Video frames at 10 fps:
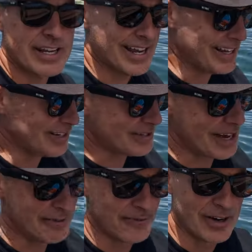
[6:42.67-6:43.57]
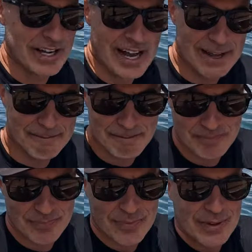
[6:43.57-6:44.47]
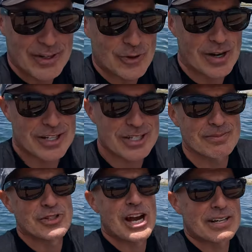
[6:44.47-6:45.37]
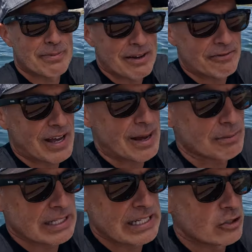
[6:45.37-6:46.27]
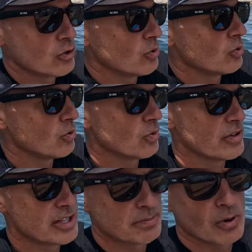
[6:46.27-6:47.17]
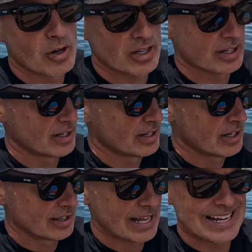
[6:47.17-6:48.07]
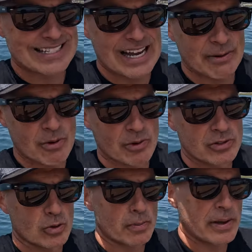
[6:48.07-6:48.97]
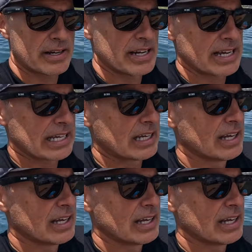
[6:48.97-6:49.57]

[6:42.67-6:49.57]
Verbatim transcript: saying it's kind of funny. I tried to subject my family to this book last night we went to a picnic